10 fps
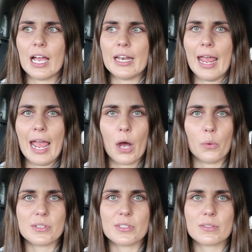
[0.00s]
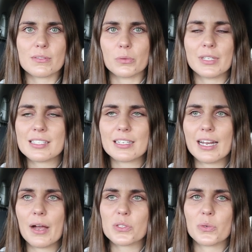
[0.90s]
an hour's or less than
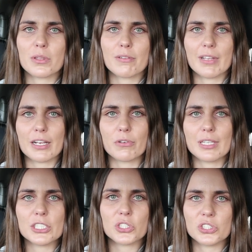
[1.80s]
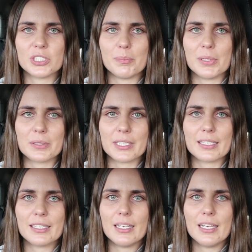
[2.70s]
an hour's worth of like relationship
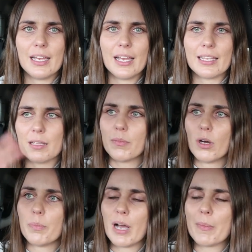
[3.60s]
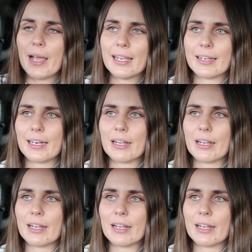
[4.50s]
building, and then oh bye mate,